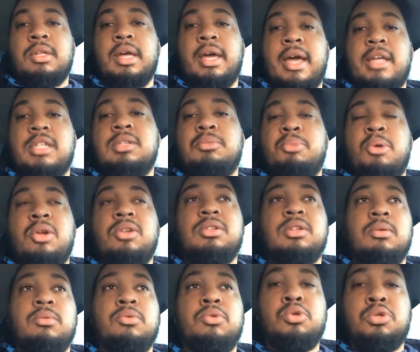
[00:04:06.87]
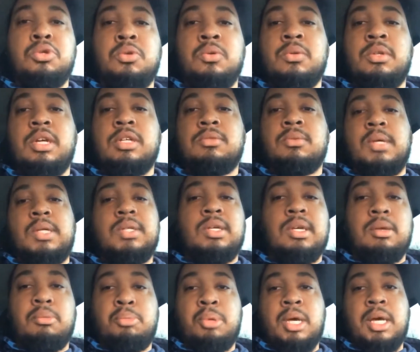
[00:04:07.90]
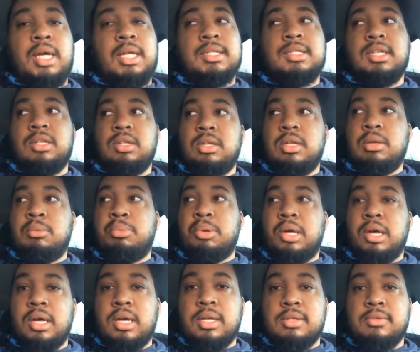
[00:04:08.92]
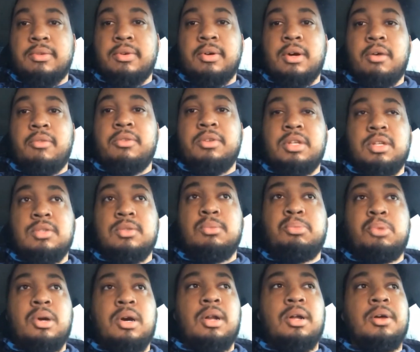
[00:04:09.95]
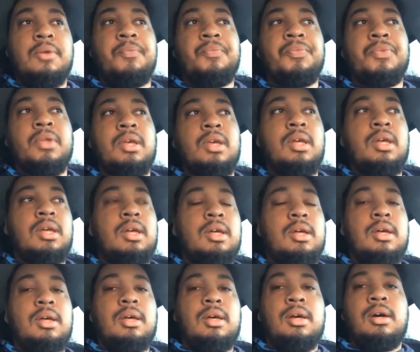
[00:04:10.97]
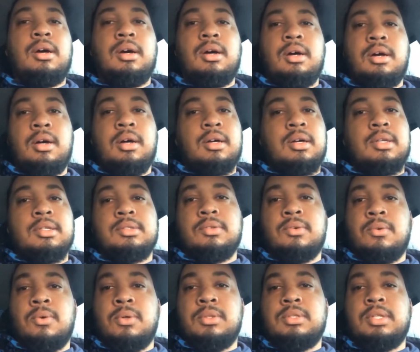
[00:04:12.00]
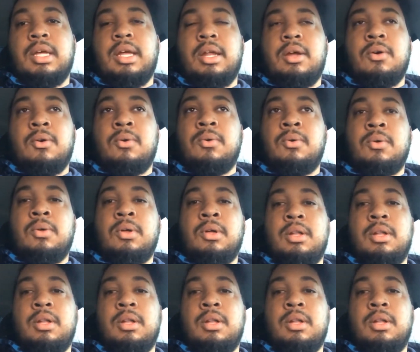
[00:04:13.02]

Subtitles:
They actually purchased something through you. That's why you're getting paid instead of you getting paid off a digital product. Because of course they know